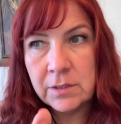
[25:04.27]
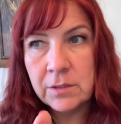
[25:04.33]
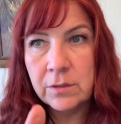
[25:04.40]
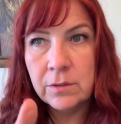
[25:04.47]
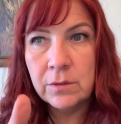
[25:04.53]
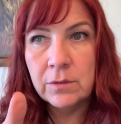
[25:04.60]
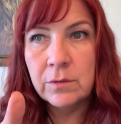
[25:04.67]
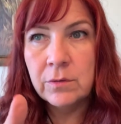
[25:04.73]

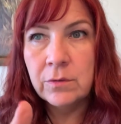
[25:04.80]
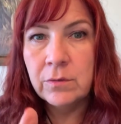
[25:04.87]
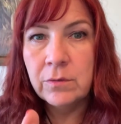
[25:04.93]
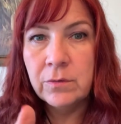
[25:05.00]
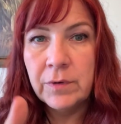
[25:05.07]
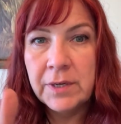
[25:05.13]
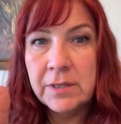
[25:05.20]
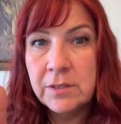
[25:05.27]
to
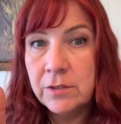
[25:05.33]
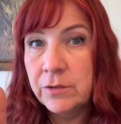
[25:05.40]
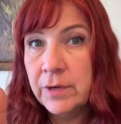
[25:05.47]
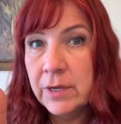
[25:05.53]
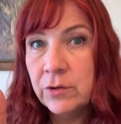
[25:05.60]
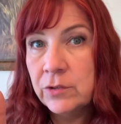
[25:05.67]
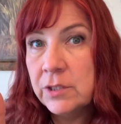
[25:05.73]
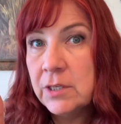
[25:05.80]
raise your
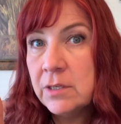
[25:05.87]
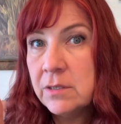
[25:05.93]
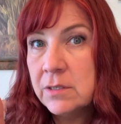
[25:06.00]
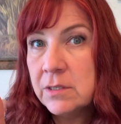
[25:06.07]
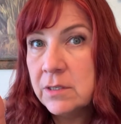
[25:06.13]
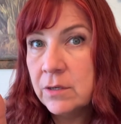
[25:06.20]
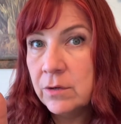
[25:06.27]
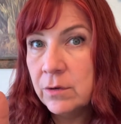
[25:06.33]
energy.
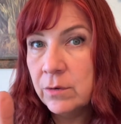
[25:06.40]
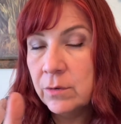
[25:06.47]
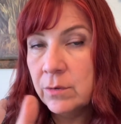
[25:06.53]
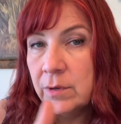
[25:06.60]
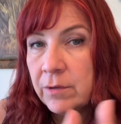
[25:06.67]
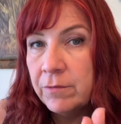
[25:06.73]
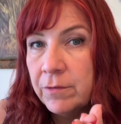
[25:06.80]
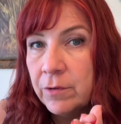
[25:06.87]
So
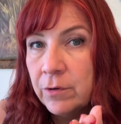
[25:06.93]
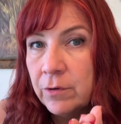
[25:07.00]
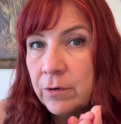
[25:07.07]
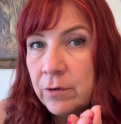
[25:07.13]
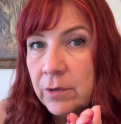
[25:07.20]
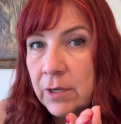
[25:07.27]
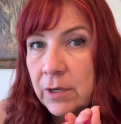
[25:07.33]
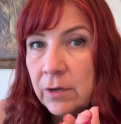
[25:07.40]
if
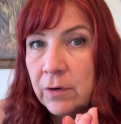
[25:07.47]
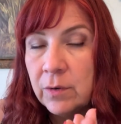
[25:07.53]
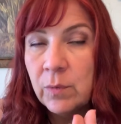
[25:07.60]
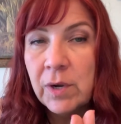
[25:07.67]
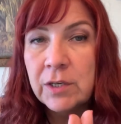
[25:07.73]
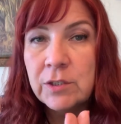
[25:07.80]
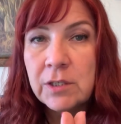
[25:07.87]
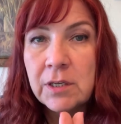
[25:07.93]
you're here and
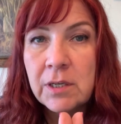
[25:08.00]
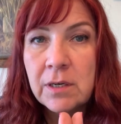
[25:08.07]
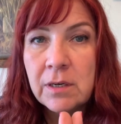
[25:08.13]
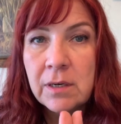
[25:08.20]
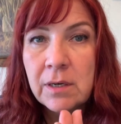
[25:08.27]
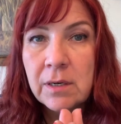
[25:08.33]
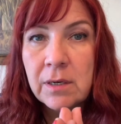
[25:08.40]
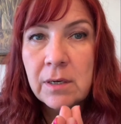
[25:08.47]

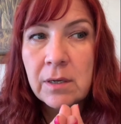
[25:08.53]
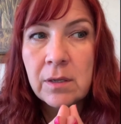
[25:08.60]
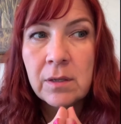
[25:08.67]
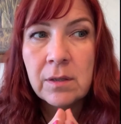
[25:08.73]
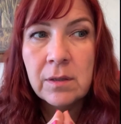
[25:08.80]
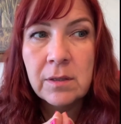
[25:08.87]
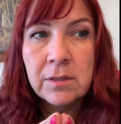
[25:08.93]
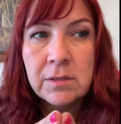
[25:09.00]
watching,
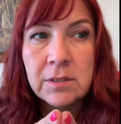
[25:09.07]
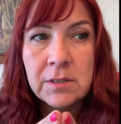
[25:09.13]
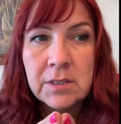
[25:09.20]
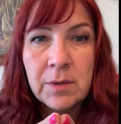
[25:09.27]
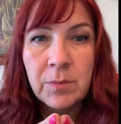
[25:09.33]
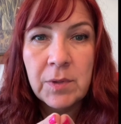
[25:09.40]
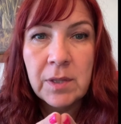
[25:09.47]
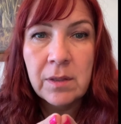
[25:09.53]
this is
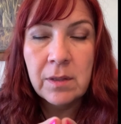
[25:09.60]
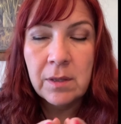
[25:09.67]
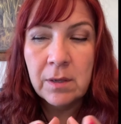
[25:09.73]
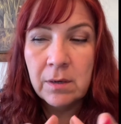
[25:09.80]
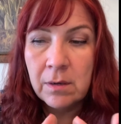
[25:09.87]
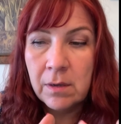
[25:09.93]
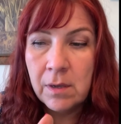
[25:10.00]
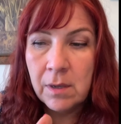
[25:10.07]
something
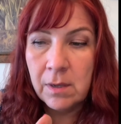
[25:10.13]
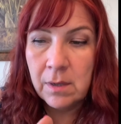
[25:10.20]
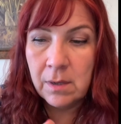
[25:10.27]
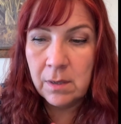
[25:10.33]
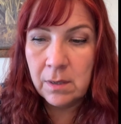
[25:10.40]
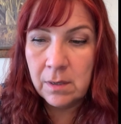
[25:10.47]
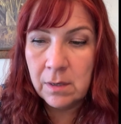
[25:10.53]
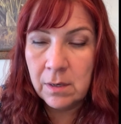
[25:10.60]
that,
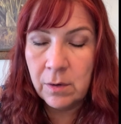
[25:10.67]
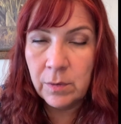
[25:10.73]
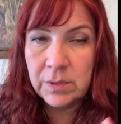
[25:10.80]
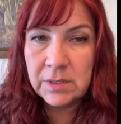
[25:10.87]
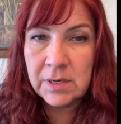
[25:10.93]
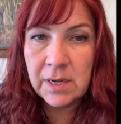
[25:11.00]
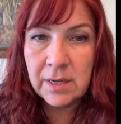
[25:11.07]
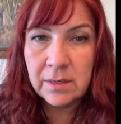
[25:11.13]
you know,
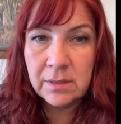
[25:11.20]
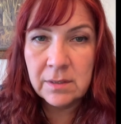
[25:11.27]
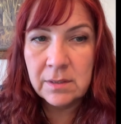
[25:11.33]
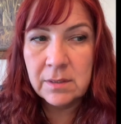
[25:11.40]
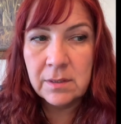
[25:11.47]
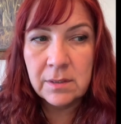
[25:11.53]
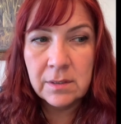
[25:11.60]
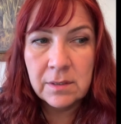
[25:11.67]
is not
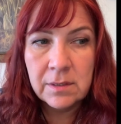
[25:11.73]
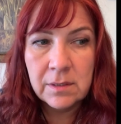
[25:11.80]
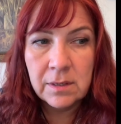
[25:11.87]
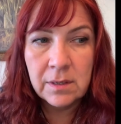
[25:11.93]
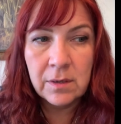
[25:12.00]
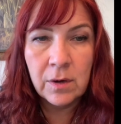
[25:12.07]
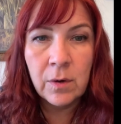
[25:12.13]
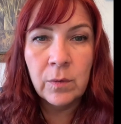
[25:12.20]

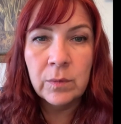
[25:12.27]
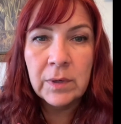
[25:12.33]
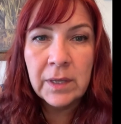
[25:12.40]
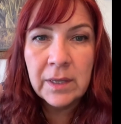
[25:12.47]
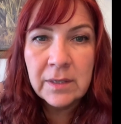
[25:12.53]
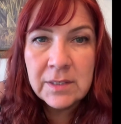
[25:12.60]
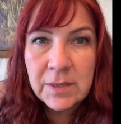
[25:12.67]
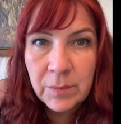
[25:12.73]

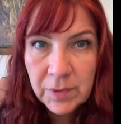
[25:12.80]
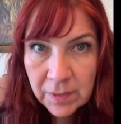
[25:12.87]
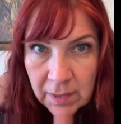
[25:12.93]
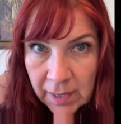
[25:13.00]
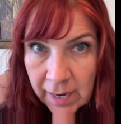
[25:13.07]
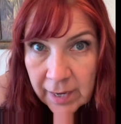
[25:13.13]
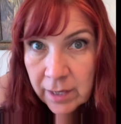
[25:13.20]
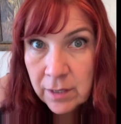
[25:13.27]
only something that
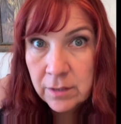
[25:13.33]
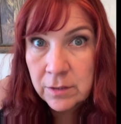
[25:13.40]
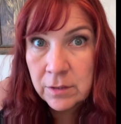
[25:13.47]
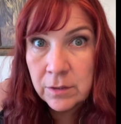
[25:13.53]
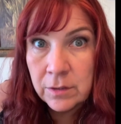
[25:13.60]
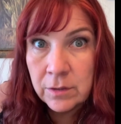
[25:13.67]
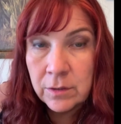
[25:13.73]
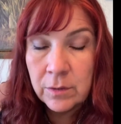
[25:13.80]
I can
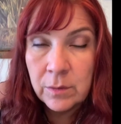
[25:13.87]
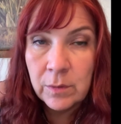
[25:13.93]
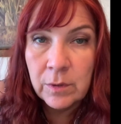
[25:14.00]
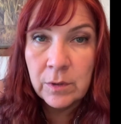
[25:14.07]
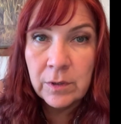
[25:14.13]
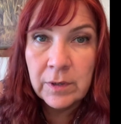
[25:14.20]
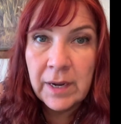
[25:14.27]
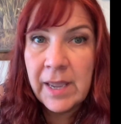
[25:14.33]
do
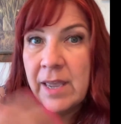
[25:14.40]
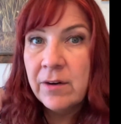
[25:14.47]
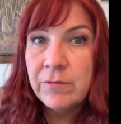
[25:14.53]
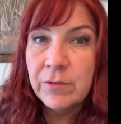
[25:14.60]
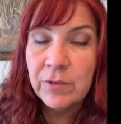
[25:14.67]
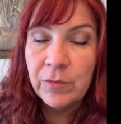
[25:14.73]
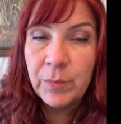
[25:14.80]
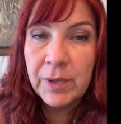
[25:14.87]
or a
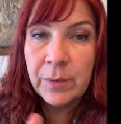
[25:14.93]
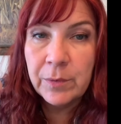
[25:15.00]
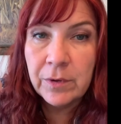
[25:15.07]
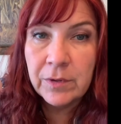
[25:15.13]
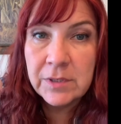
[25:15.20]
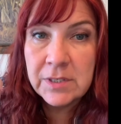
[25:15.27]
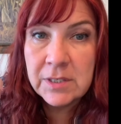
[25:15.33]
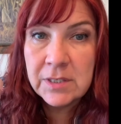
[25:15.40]
handful of people.
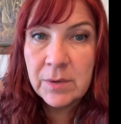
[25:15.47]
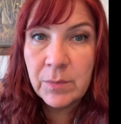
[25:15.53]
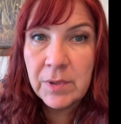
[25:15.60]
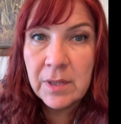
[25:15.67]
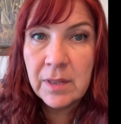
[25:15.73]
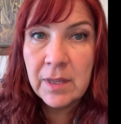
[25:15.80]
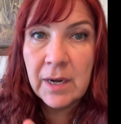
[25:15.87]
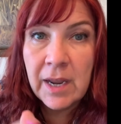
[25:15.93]
This is
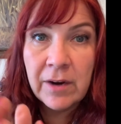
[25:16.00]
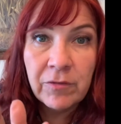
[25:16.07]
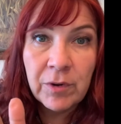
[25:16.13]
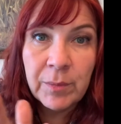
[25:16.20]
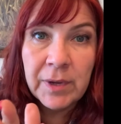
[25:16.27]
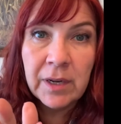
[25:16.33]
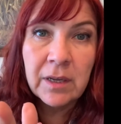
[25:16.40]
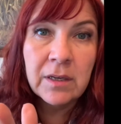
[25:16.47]
something that
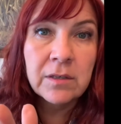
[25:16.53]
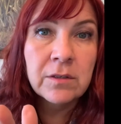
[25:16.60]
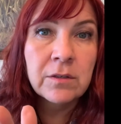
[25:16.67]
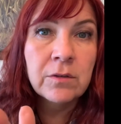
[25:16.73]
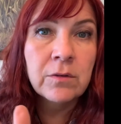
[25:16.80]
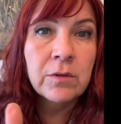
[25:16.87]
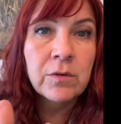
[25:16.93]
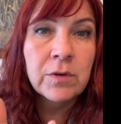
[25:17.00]
everybody can do.
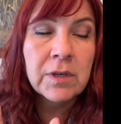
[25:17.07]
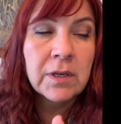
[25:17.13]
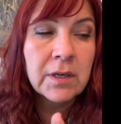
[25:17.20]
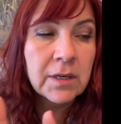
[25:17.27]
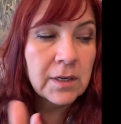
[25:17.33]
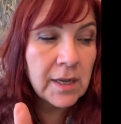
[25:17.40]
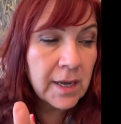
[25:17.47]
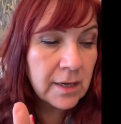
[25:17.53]
You can
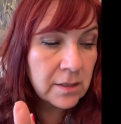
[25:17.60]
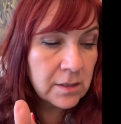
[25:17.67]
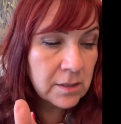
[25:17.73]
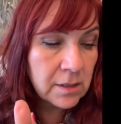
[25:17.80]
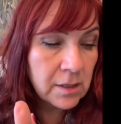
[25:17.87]
connect.